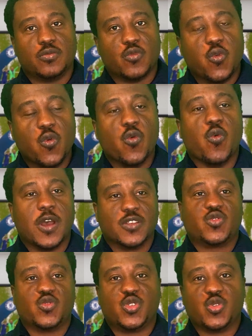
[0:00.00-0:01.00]
who wants
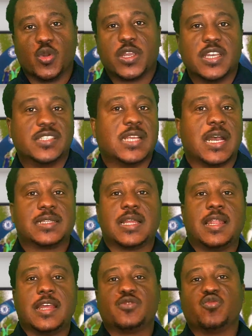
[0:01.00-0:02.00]
to showcase their
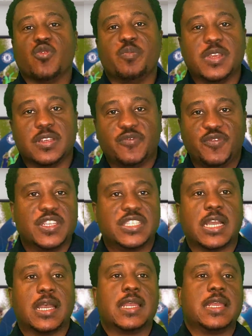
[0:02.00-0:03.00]
talent will be
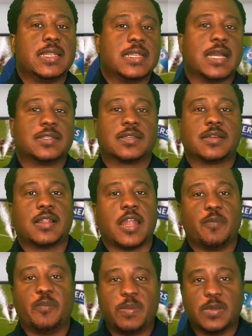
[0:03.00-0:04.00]
featured in that
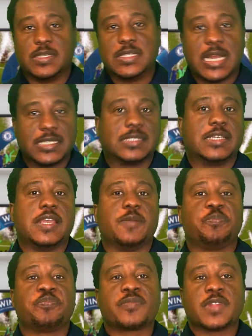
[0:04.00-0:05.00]
club, in that
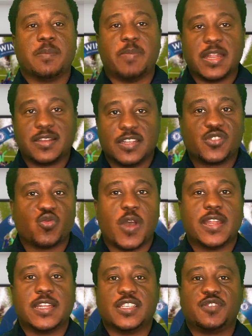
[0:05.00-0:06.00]
game. But this
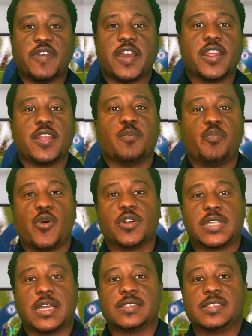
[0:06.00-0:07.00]
one is very
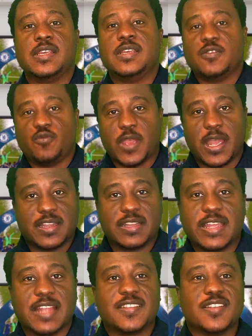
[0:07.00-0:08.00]
important. We are
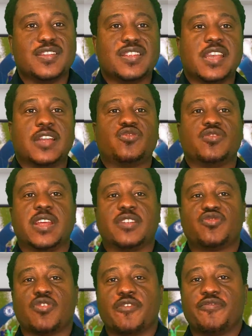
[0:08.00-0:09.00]
getting near to the
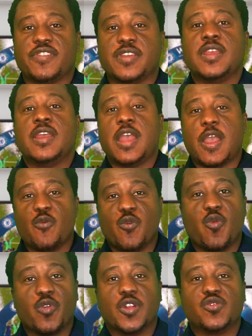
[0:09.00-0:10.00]
trophy and we
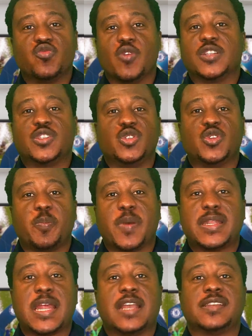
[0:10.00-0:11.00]
wouldn't want to
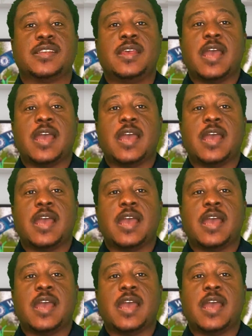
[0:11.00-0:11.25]
jeopardize